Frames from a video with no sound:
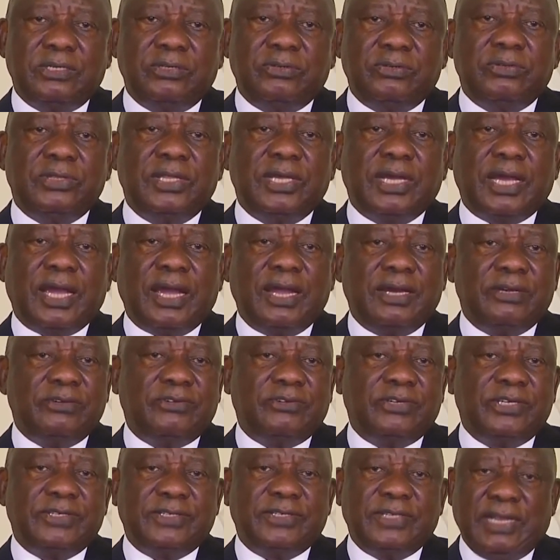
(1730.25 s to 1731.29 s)
to the
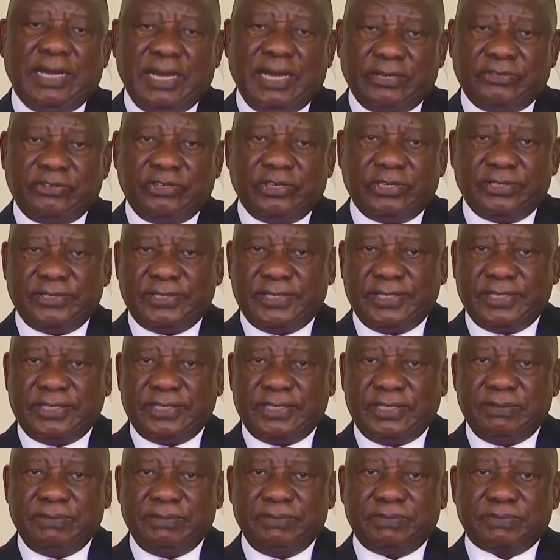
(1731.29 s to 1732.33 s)
country's electoral
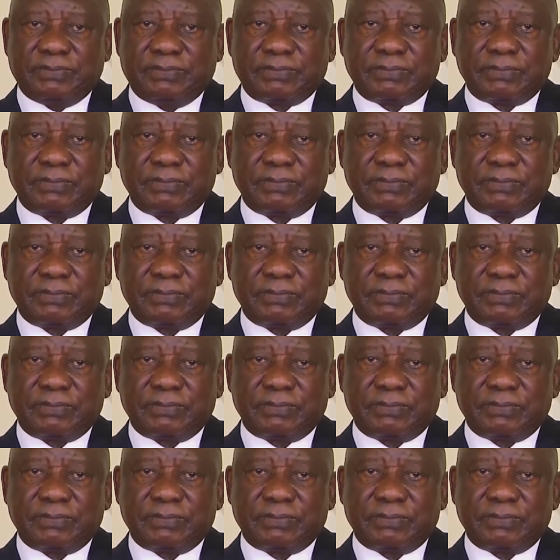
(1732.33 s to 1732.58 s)
system.